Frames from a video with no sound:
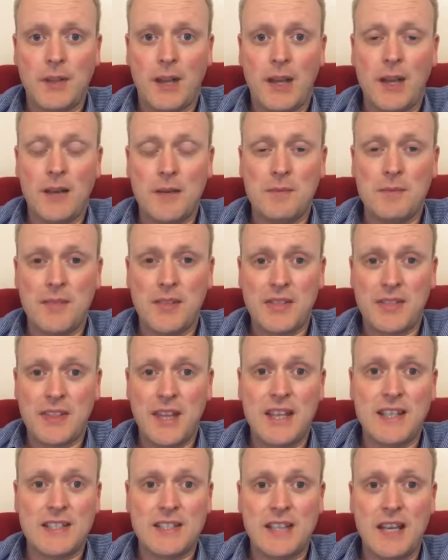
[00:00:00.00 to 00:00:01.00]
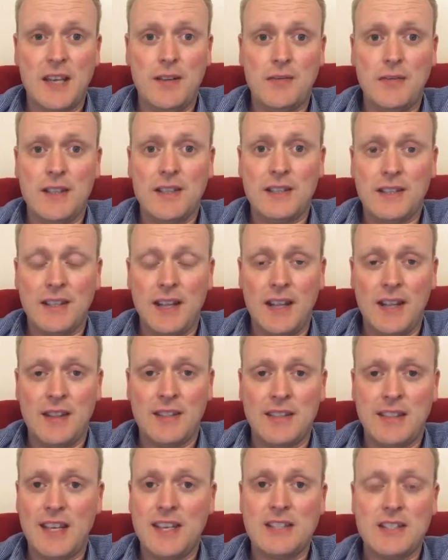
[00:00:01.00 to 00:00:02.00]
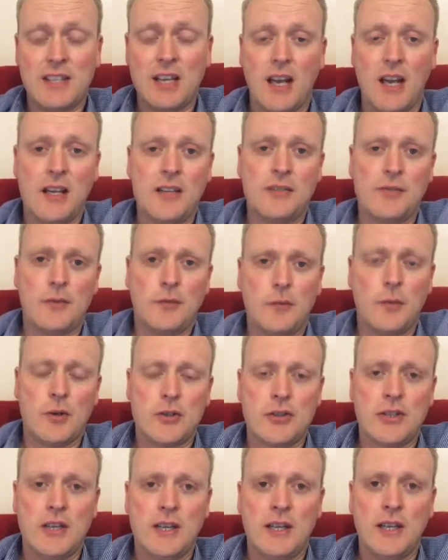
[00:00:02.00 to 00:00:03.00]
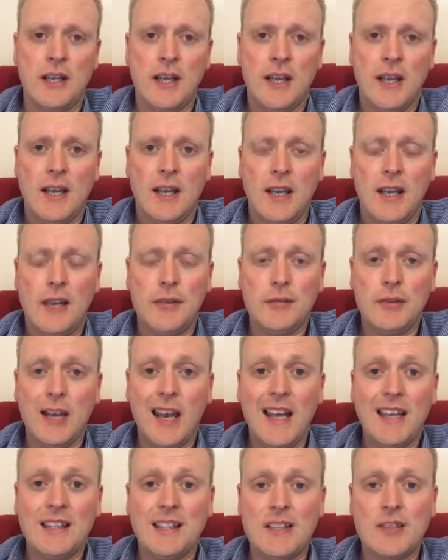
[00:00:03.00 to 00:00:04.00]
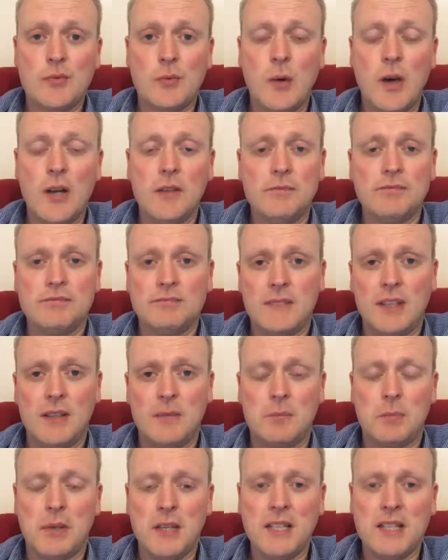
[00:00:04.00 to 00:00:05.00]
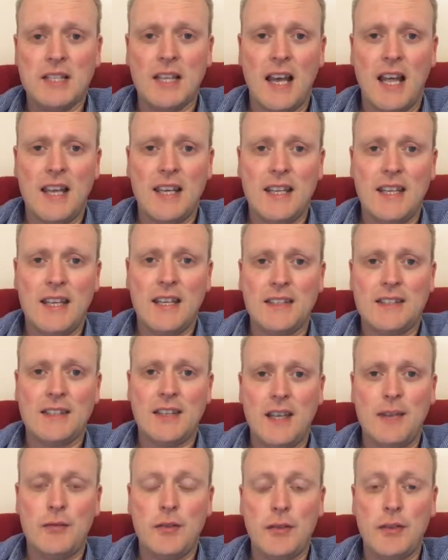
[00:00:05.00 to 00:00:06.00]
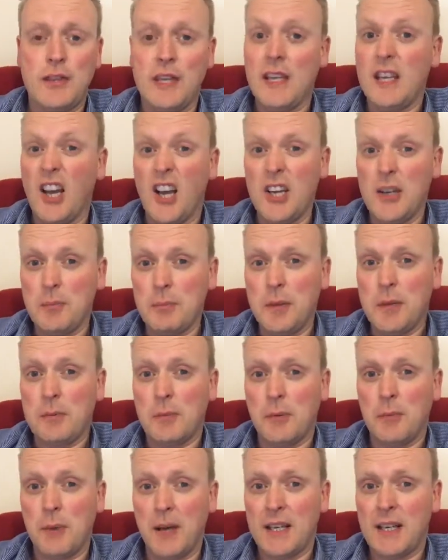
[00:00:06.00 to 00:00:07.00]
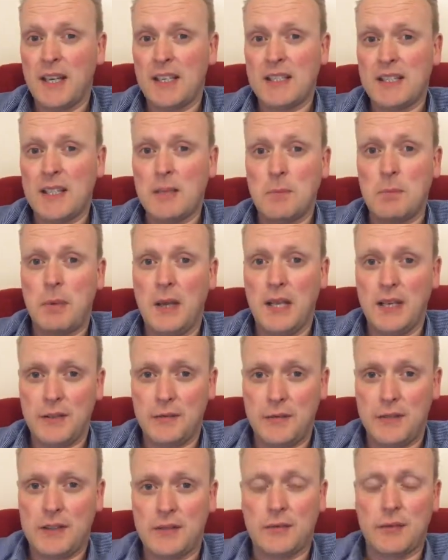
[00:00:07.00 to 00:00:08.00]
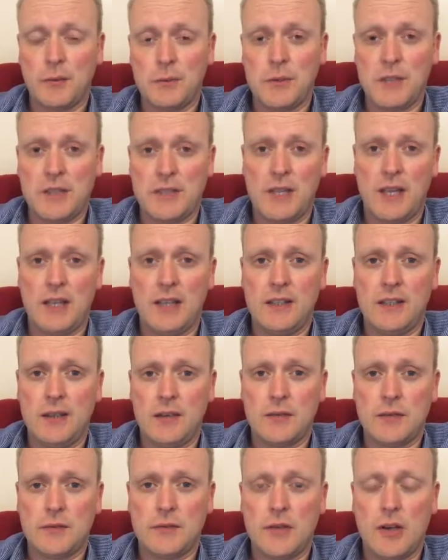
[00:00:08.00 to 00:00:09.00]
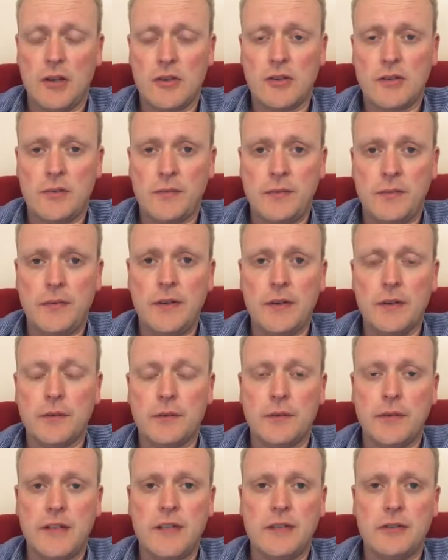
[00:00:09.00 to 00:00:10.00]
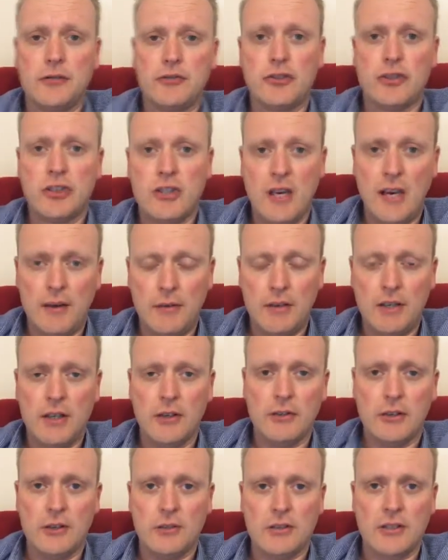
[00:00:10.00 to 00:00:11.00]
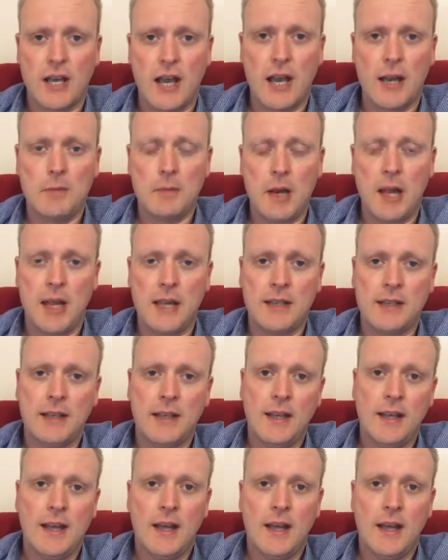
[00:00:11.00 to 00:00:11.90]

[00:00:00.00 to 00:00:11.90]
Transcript: Thanks David, and thanks guys for watching. If you like this one, then please like it. If you think other people might actually benefit from this Daily Dose of Dutch, feel free to share it on your timeline.